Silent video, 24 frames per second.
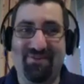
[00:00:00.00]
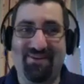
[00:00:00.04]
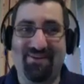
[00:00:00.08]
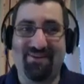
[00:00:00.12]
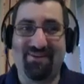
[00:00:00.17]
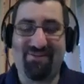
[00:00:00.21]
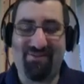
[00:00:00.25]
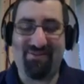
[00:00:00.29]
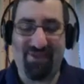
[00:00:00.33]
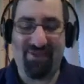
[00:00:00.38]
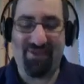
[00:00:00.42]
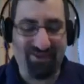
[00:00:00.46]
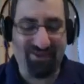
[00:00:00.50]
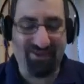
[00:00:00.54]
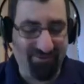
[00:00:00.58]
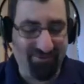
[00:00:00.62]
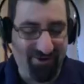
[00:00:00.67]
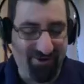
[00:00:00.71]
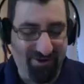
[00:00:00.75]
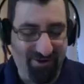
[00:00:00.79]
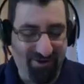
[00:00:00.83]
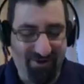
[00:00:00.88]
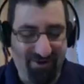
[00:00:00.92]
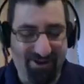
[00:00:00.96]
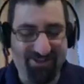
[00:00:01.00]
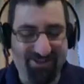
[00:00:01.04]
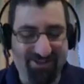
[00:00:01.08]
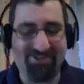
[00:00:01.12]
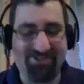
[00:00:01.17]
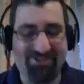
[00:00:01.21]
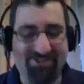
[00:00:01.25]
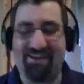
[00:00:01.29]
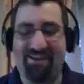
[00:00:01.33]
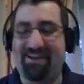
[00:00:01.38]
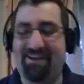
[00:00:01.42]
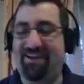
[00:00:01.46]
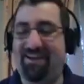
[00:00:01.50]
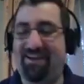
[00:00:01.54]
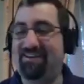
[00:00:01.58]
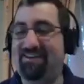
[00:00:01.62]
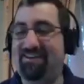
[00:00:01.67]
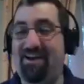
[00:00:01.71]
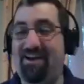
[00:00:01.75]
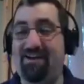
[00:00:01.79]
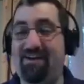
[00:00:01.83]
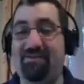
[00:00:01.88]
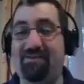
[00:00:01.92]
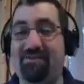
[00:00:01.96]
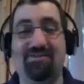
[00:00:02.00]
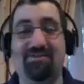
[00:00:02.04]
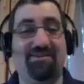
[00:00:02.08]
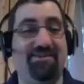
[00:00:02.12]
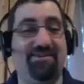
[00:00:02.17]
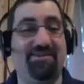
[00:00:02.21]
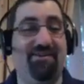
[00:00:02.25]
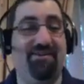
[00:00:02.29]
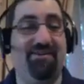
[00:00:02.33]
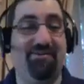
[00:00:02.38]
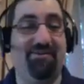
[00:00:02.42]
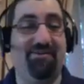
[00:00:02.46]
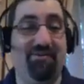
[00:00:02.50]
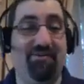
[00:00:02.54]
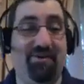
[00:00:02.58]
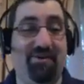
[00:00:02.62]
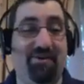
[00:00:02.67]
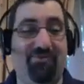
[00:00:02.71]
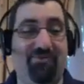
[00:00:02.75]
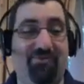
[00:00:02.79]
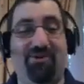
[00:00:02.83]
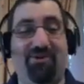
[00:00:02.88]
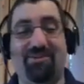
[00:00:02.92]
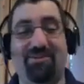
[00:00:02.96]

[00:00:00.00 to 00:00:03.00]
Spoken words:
Thank you very much. And yeah, it was well.